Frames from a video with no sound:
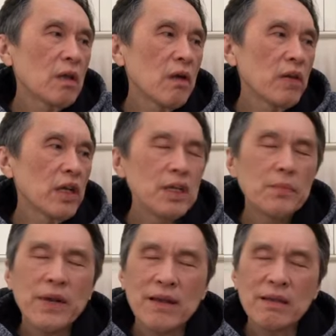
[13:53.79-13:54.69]
not really
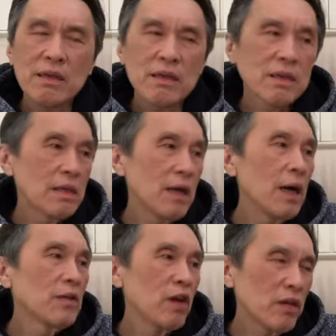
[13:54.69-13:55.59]
practiced,
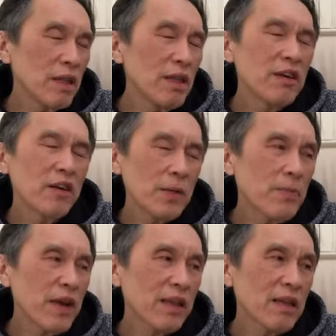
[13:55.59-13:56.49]
not really
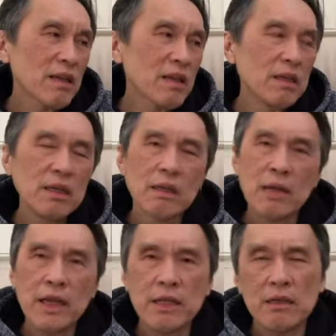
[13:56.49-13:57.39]
practical in
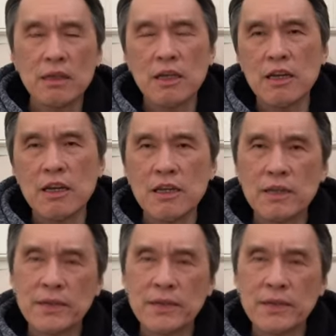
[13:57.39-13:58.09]
1930s.